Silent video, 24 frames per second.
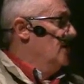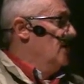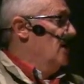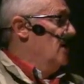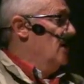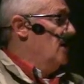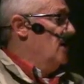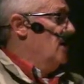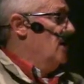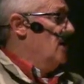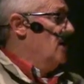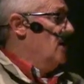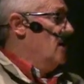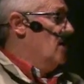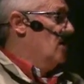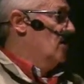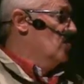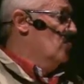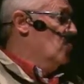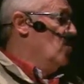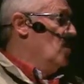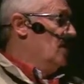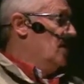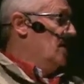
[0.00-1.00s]
uh,
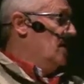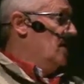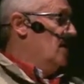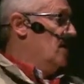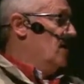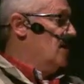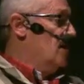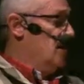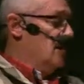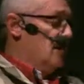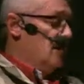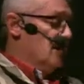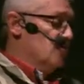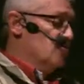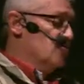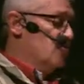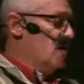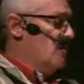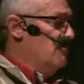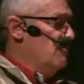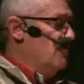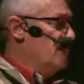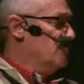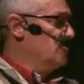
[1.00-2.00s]
on one, not on the other. So
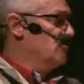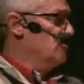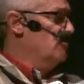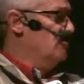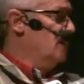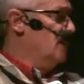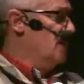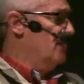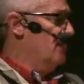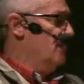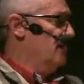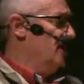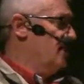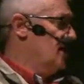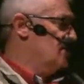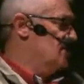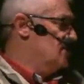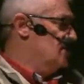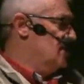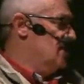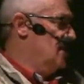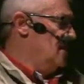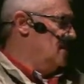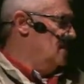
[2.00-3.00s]
I'll measure them up, and that's
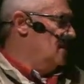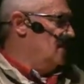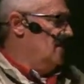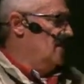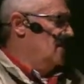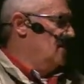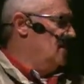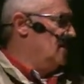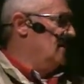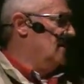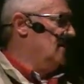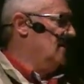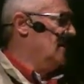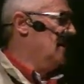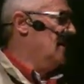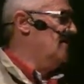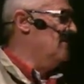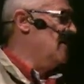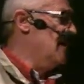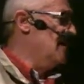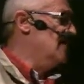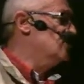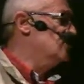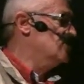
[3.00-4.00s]
they, they get
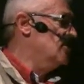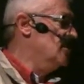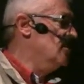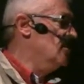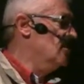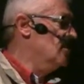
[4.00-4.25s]
matched there